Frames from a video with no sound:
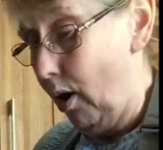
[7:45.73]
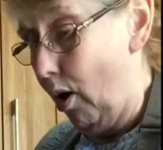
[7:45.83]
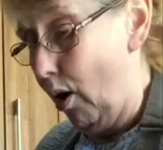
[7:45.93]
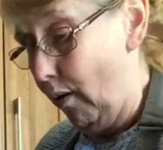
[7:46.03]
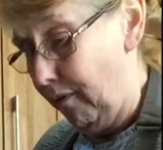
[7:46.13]

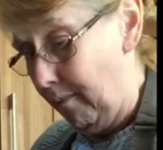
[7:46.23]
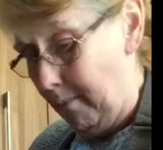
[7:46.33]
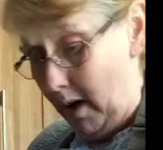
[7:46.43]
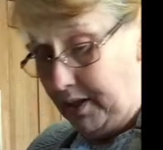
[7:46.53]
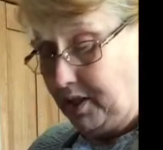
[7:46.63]
of
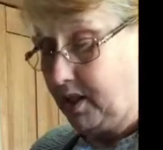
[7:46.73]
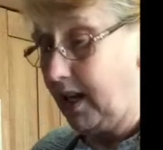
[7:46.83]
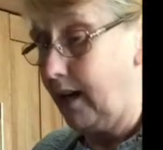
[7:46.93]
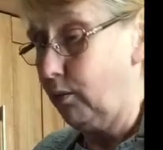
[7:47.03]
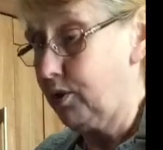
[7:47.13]
my
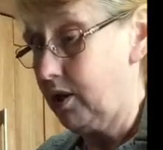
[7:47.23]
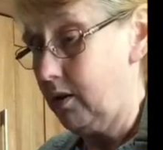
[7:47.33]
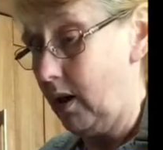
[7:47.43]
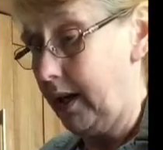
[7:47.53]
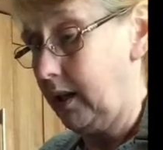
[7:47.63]
scale so
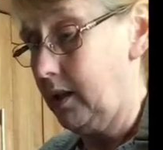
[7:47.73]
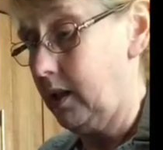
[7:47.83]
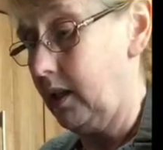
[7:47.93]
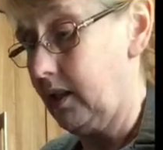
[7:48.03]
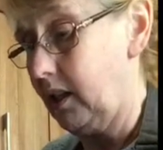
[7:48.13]
that I can
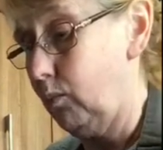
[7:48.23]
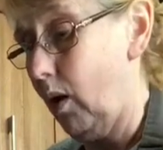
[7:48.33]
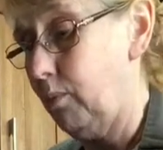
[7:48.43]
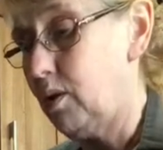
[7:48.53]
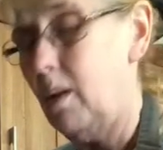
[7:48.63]
see exactly
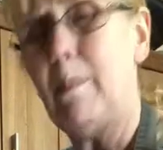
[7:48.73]
what I'm doing,